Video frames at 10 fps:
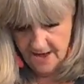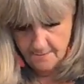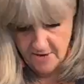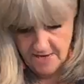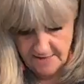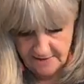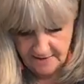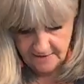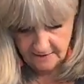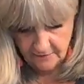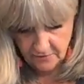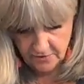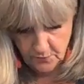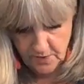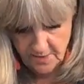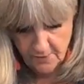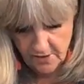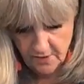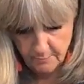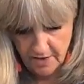So what that means is if
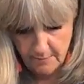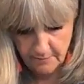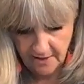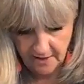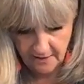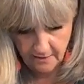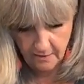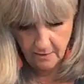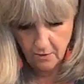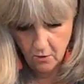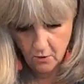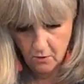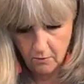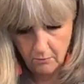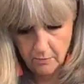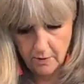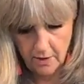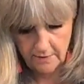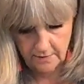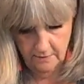you're doing them on your pumpkin,
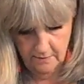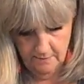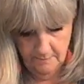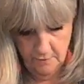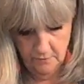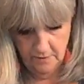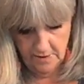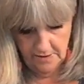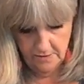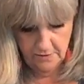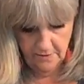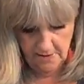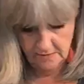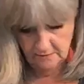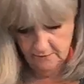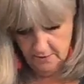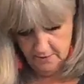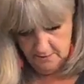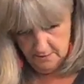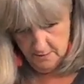hold on to them. Hold on to your
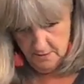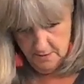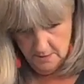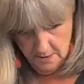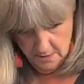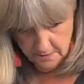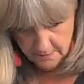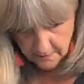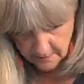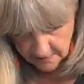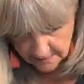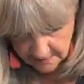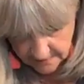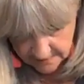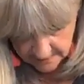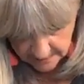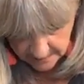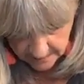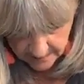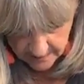transfer so that
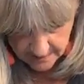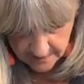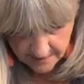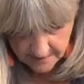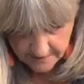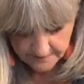it doesn't